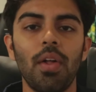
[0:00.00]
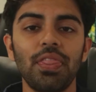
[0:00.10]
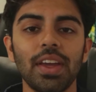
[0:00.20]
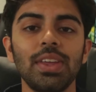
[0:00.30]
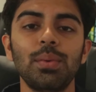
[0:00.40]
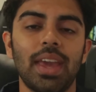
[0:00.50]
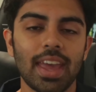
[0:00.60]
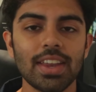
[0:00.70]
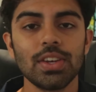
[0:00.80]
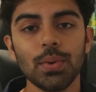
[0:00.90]
One thing you
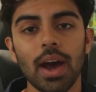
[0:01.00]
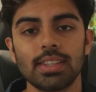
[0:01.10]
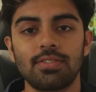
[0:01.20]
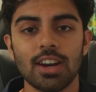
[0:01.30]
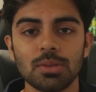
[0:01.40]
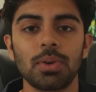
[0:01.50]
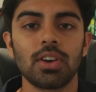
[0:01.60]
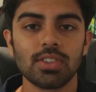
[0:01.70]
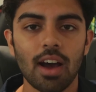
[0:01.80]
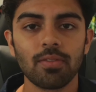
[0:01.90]
can do as a freshman or
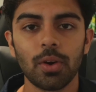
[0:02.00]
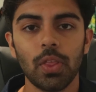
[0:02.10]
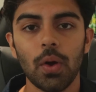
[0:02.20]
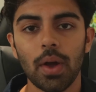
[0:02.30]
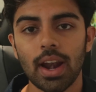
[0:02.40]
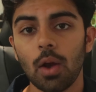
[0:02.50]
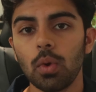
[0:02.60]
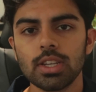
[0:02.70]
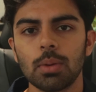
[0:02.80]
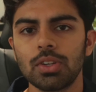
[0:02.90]
sophomore though, and I
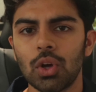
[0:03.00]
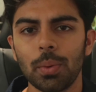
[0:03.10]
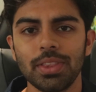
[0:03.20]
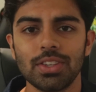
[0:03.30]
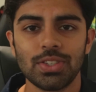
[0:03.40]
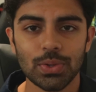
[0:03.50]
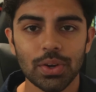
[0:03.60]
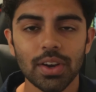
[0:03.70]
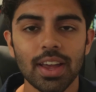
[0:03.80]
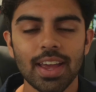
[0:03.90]
wish someone told me this
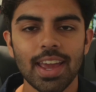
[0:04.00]
sooner,